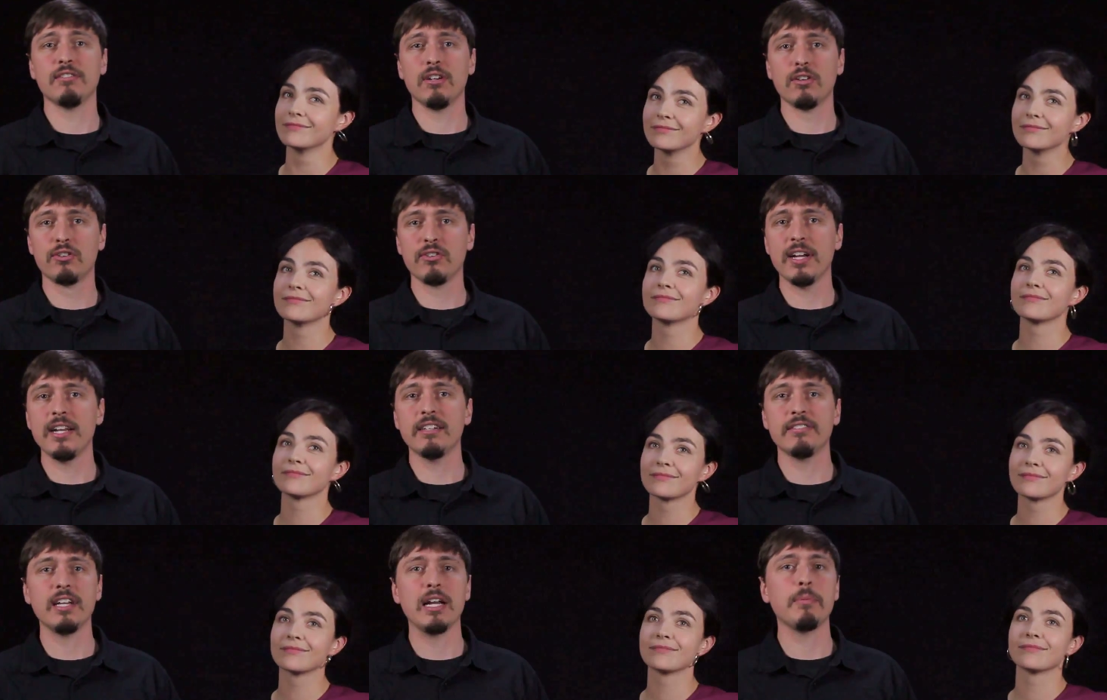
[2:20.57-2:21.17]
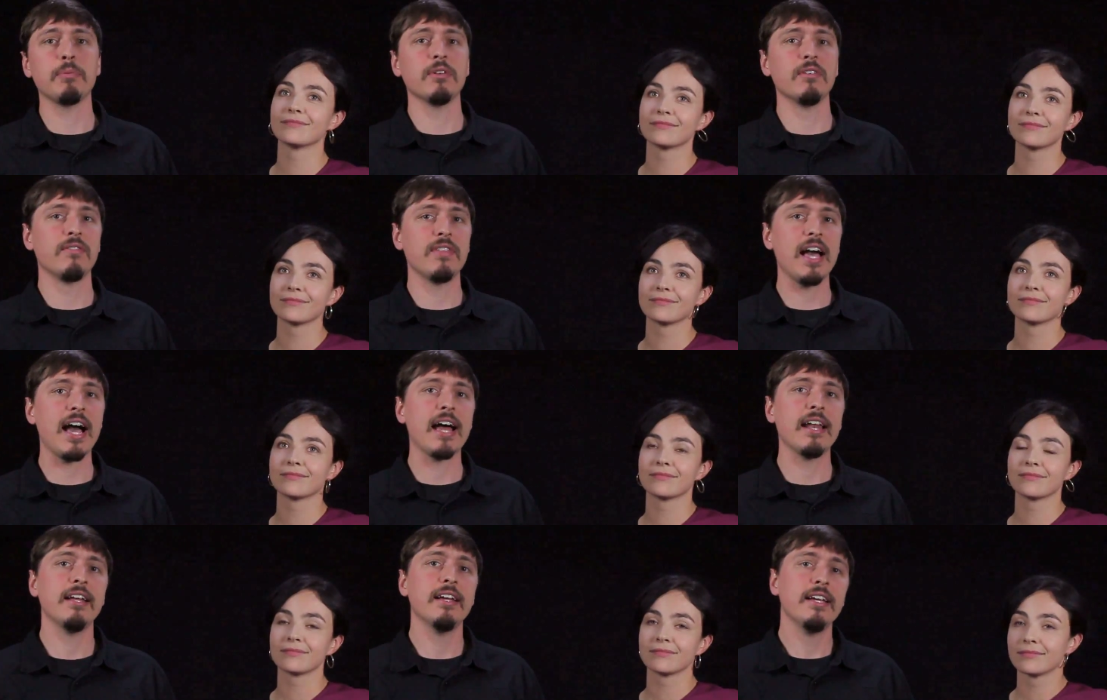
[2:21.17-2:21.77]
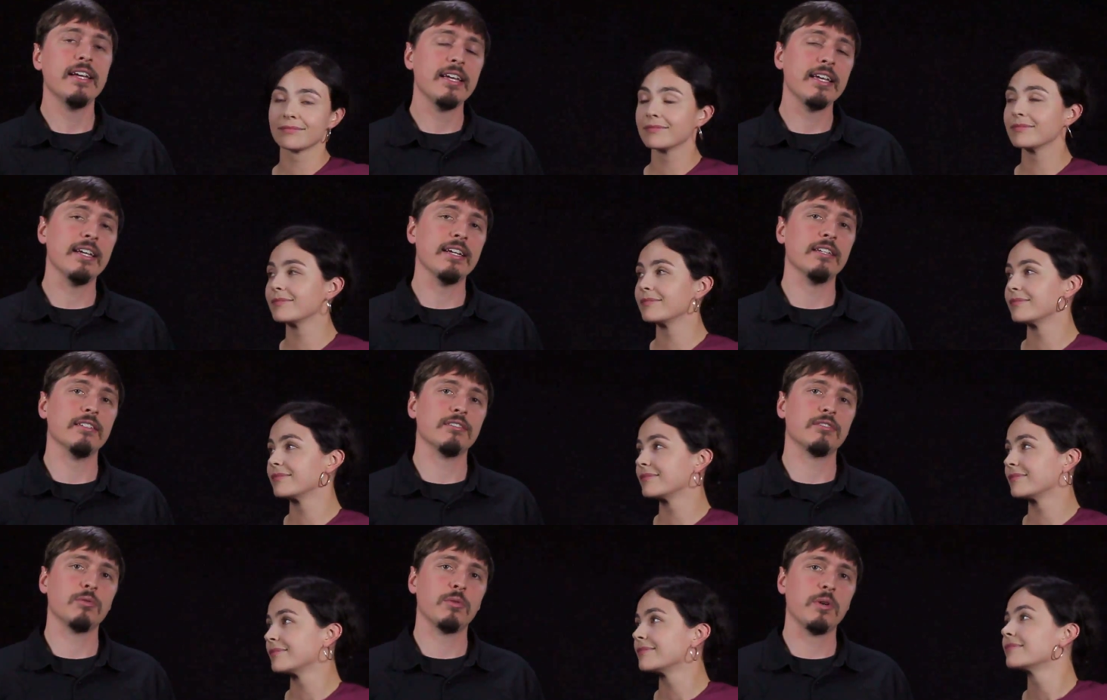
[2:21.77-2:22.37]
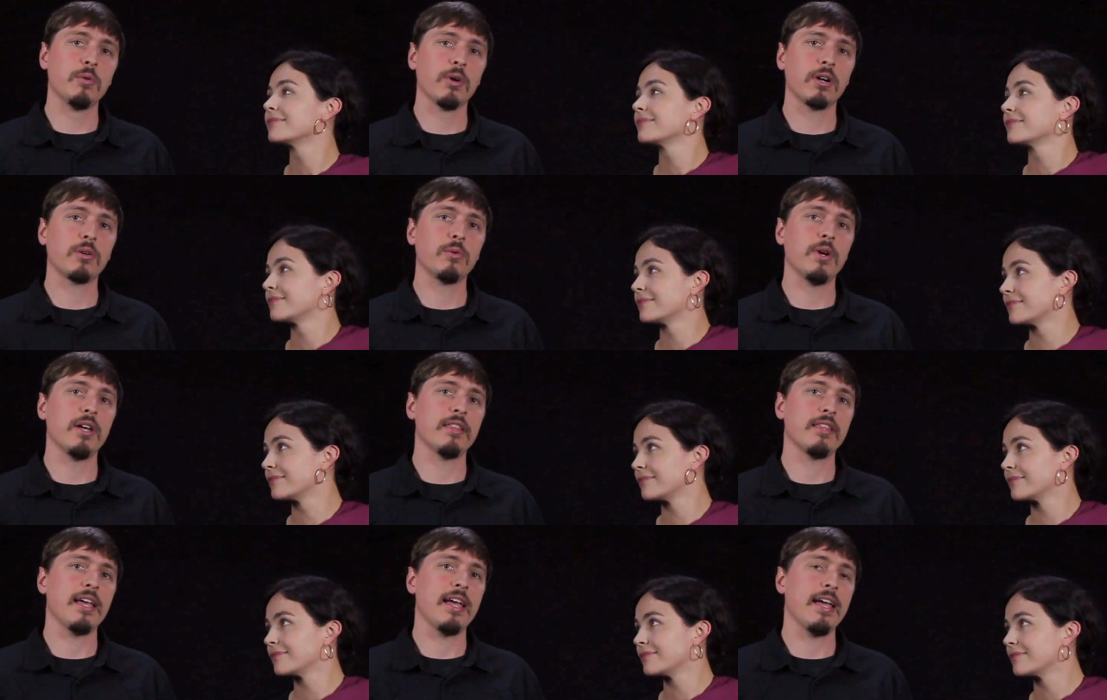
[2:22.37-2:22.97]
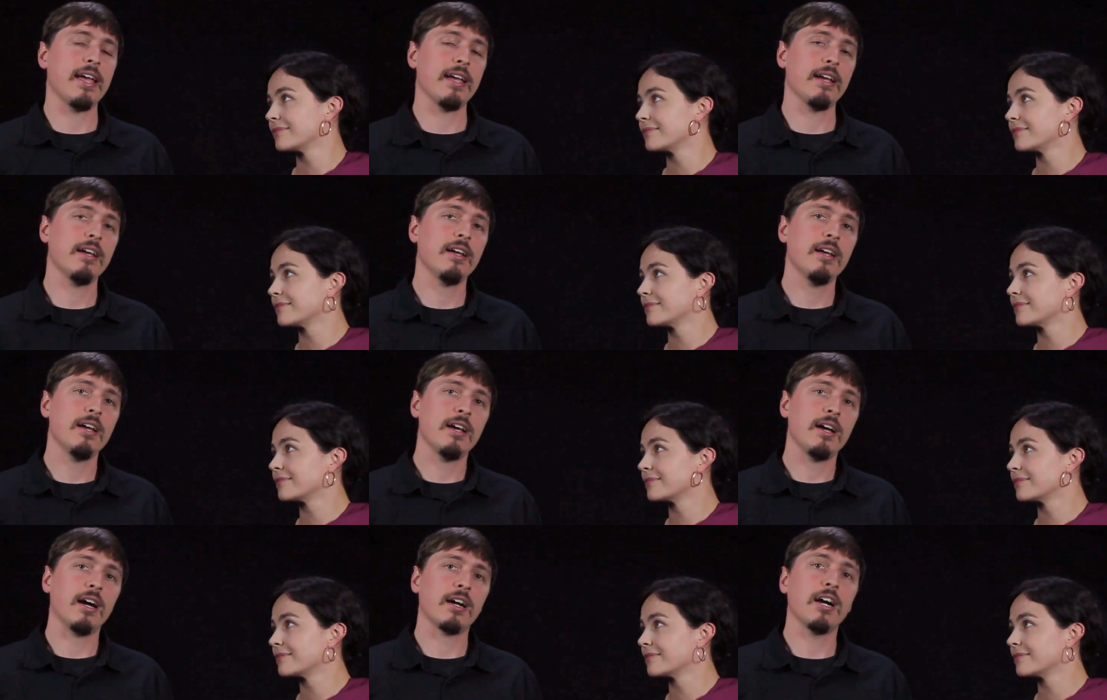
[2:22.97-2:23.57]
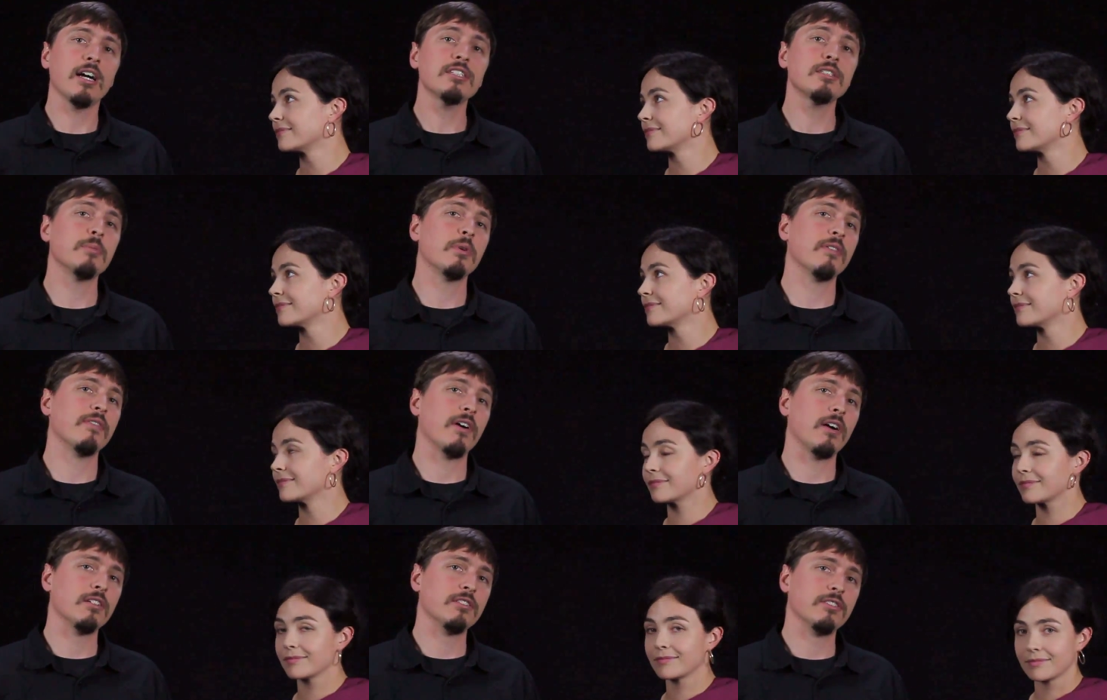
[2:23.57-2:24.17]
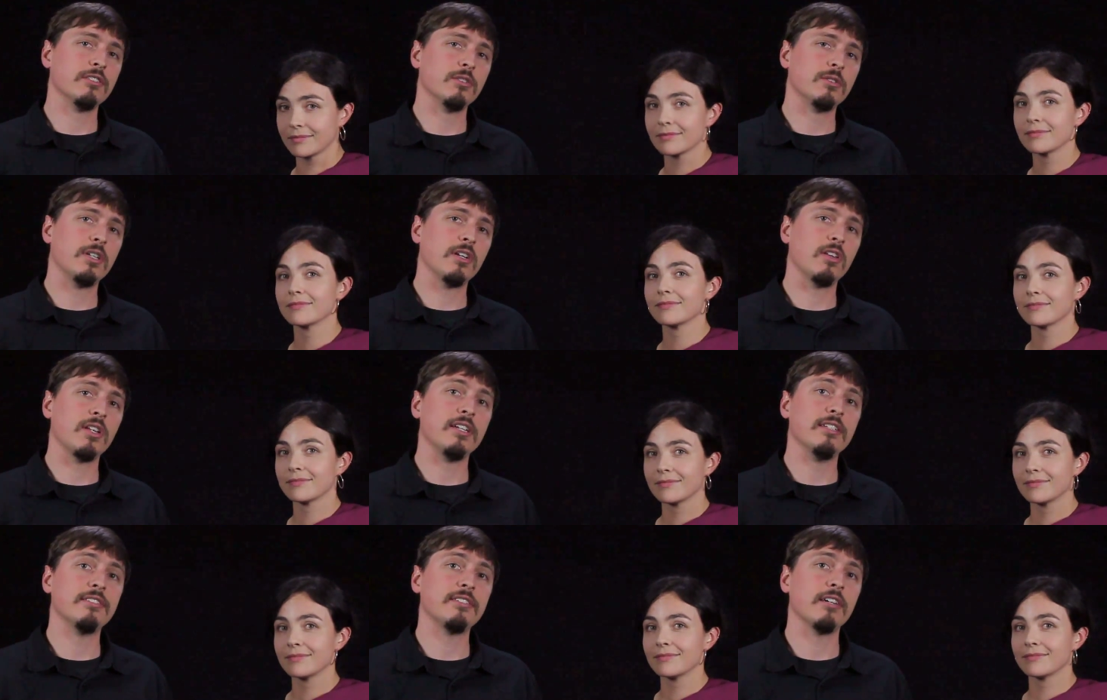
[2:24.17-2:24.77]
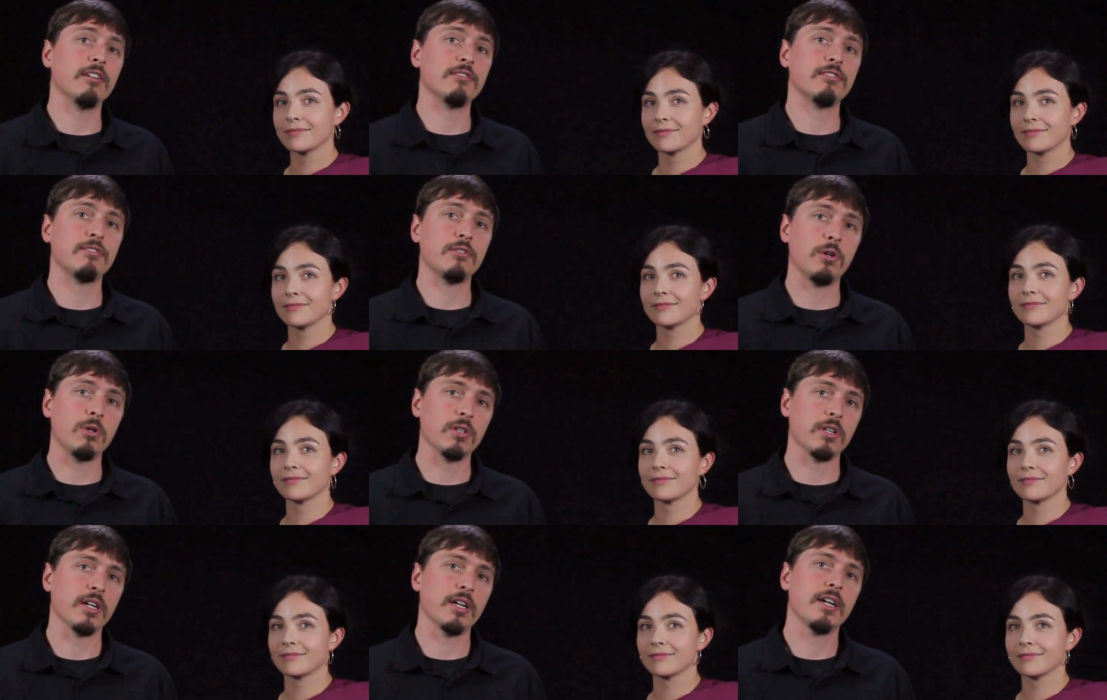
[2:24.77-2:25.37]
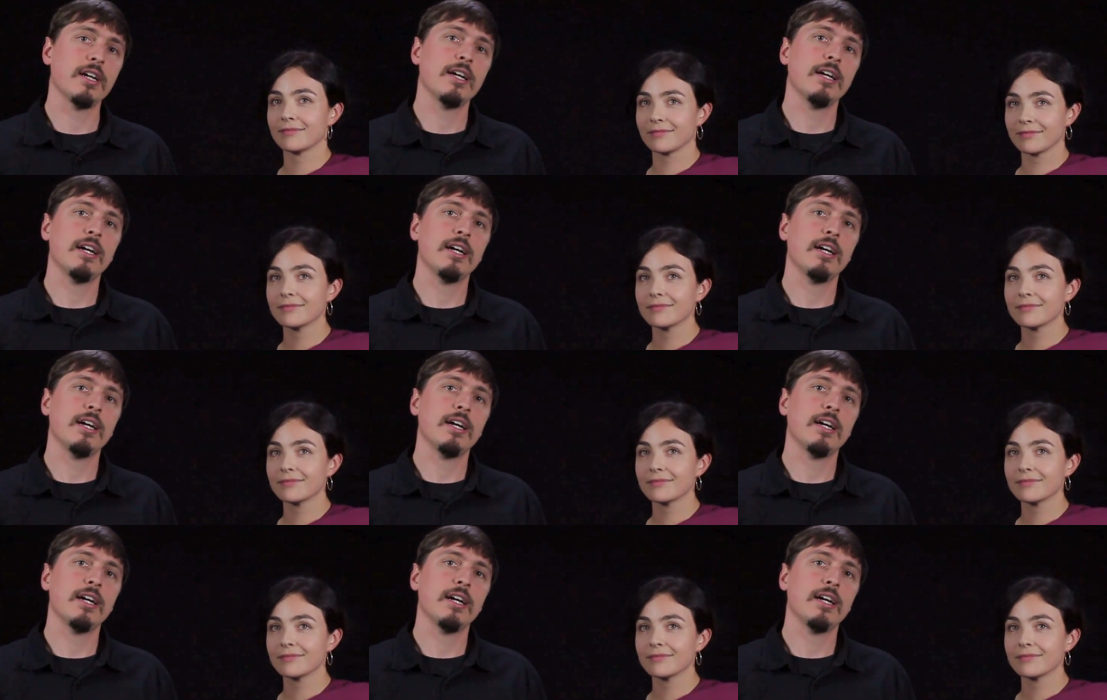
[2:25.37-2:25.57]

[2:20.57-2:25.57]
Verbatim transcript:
Speaker 1: a great example of that is we worked with a, a customer of ours, utility scale solar,